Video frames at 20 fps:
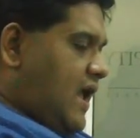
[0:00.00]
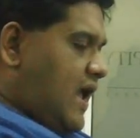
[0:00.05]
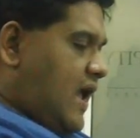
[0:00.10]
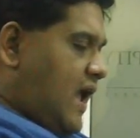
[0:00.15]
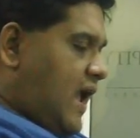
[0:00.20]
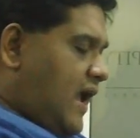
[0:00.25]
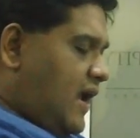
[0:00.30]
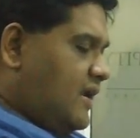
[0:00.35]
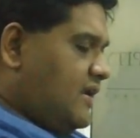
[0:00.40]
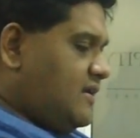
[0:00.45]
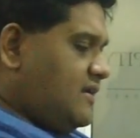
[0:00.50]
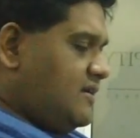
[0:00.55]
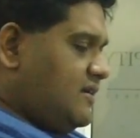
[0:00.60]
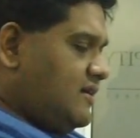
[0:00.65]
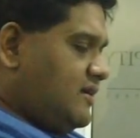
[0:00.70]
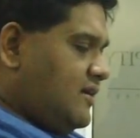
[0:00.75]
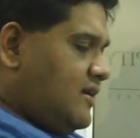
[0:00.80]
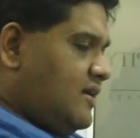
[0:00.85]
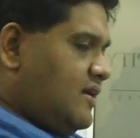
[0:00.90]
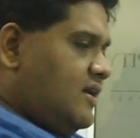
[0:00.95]
And,
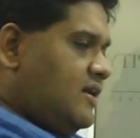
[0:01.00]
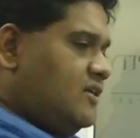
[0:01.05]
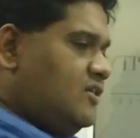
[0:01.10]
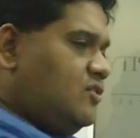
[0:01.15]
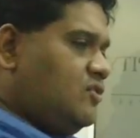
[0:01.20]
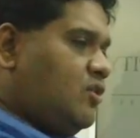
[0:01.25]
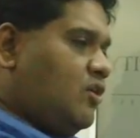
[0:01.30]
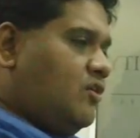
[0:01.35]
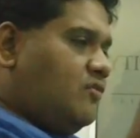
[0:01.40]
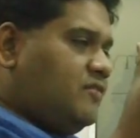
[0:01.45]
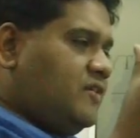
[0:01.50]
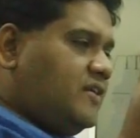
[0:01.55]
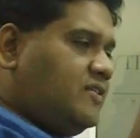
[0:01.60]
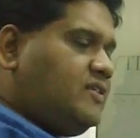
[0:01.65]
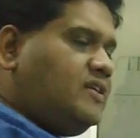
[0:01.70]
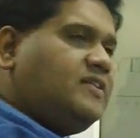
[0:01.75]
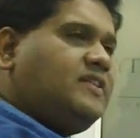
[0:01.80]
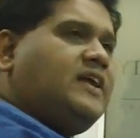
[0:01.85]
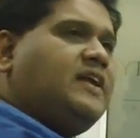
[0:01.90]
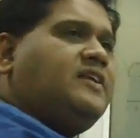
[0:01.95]

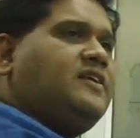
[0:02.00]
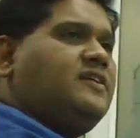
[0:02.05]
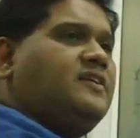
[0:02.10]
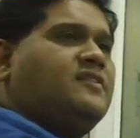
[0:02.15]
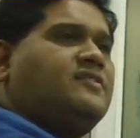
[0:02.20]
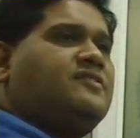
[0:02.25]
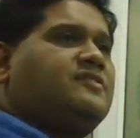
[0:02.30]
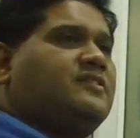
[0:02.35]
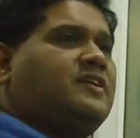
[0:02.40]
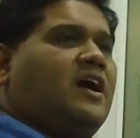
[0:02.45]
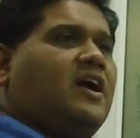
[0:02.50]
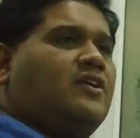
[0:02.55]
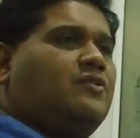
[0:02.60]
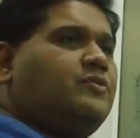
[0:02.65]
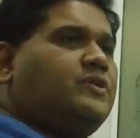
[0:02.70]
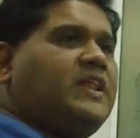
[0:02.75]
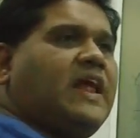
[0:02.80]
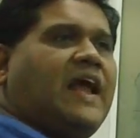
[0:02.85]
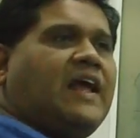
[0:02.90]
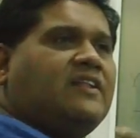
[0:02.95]
obviously they didn't start
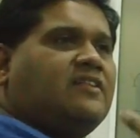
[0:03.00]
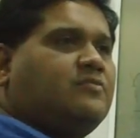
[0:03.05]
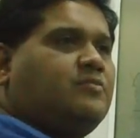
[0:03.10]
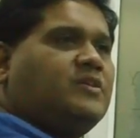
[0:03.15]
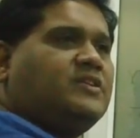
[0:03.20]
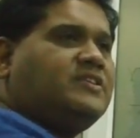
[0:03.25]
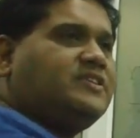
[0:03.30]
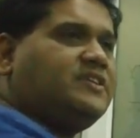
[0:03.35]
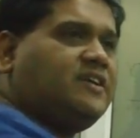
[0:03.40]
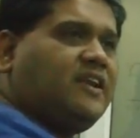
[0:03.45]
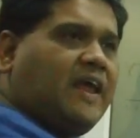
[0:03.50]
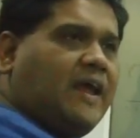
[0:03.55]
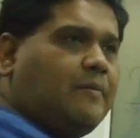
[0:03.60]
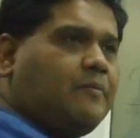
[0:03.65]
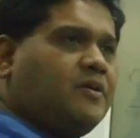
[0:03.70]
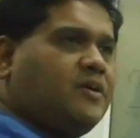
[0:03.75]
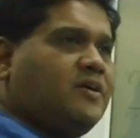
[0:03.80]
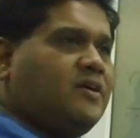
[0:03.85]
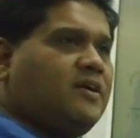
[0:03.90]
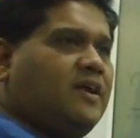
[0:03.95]
with as much
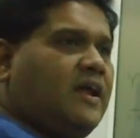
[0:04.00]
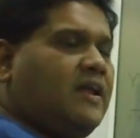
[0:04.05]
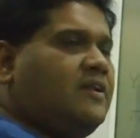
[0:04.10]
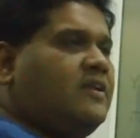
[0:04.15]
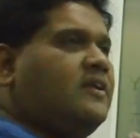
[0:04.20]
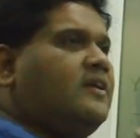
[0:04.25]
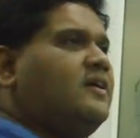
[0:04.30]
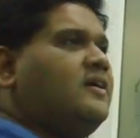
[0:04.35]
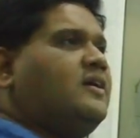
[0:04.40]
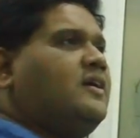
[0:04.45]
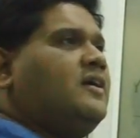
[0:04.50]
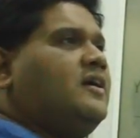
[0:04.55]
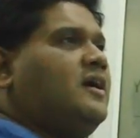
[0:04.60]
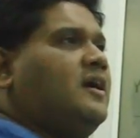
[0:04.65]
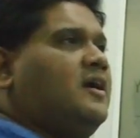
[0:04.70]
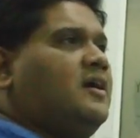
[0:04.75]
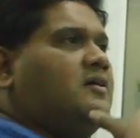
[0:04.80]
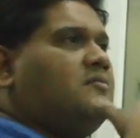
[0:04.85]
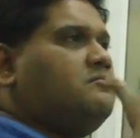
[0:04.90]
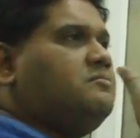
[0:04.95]
glamour and
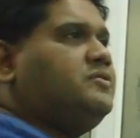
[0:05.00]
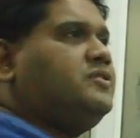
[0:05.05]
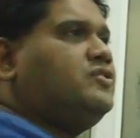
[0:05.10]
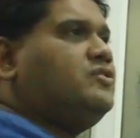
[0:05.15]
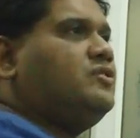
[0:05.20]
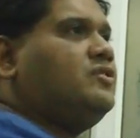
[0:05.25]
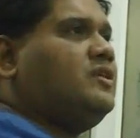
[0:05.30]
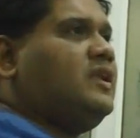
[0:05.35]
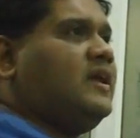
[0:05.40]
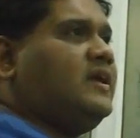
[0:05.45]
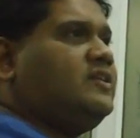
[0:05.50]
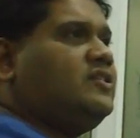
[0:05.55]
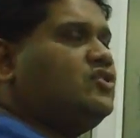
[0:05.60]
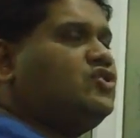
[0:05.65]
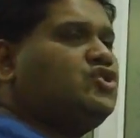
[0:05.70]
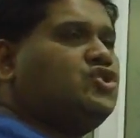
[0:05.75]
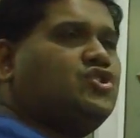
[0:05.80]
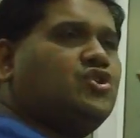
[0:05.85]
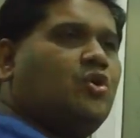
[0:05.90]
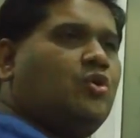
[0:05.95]
like the
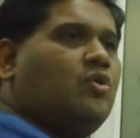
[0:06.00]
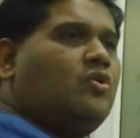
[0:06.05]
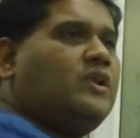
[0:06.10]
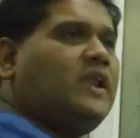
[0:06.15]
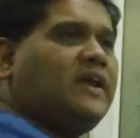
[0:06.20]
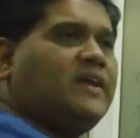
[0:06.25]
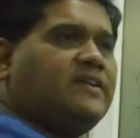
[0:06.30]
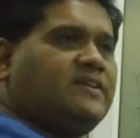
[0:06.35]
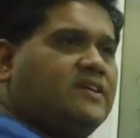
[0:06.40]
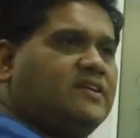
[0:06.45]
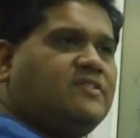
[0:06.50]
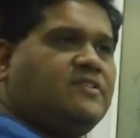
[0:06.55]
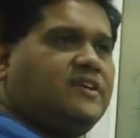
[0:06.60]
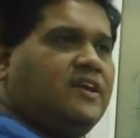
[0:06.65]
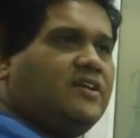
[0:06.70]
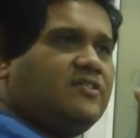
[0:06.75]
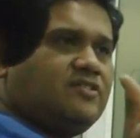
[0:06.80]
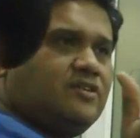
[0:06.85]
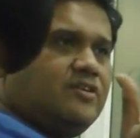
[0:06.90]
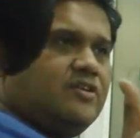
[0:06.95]
show like
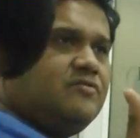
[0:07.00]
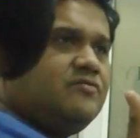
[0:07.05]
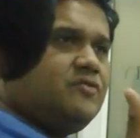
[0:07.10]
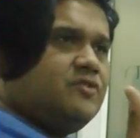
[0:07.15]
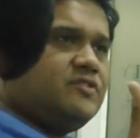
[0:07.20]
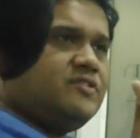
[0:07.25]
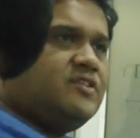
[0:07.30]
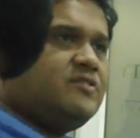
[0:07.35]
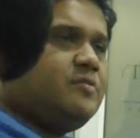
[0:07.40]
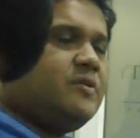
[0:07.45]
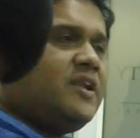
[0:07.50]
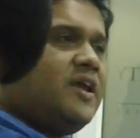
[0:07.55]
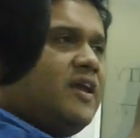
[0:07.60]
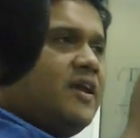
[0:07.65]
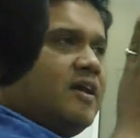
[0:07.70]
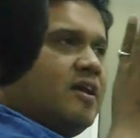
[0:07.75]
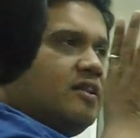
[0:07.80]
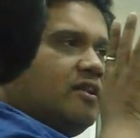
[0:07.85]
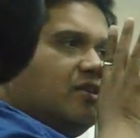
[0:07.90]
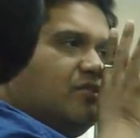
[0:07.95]
TCS or Infosys, but
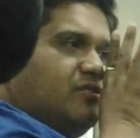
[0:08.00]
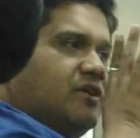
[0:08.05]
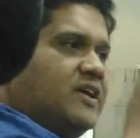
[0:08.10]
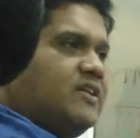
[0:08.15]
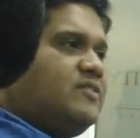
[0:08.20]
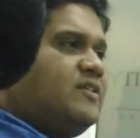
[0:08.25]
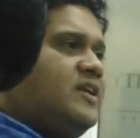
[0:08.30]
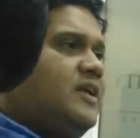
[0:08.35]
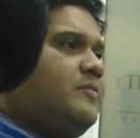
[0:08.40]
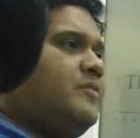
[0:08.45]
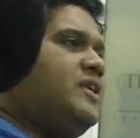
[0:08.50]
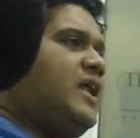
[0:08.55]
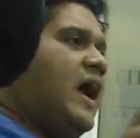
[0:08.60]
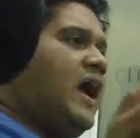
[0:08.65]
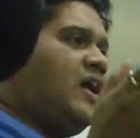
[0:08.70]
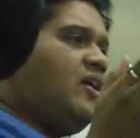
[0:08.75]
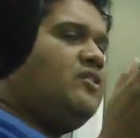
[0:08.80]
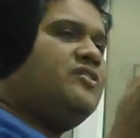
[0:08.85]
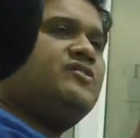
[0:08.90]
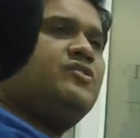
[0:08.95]
the reason, I mean,
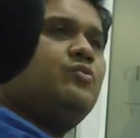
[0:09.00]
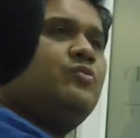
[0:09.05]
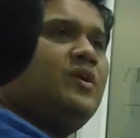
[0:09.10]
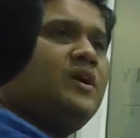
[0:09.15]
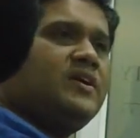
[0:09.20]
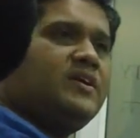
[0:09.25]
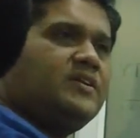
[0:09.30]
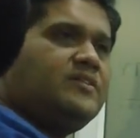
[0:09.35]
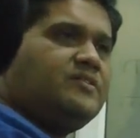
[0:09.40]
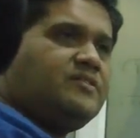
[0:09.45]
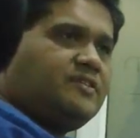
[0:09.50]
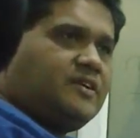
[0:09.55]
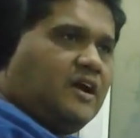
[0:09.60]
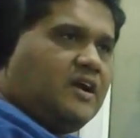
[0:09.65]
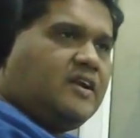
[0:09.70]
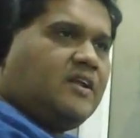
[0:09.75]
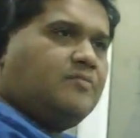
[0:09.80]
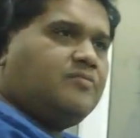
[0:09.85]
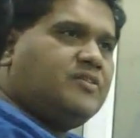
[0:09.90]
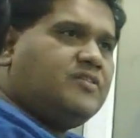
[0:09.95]
I also worked in
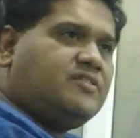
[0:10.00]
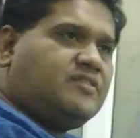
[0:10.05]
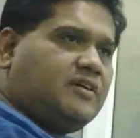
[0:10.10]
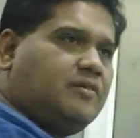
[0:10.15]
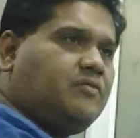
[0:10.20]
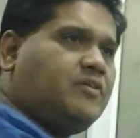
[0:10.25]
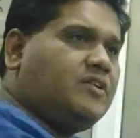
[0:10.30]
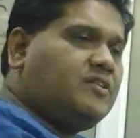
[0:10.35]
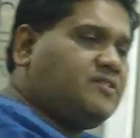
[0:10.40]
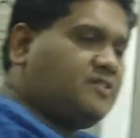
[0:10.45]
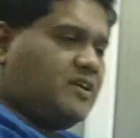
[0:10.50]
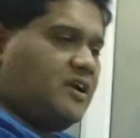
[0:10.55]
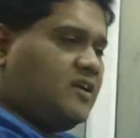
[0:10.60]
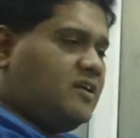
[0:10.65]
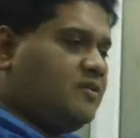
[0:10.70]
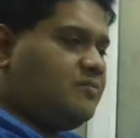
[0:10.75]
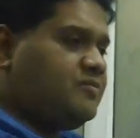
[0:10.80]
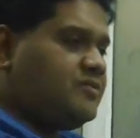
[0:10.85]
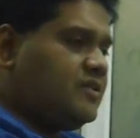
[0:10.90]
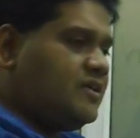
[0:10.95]
startups, in several
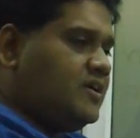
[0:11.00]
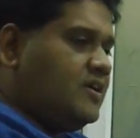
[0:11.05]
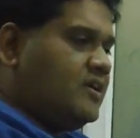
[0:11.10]
startups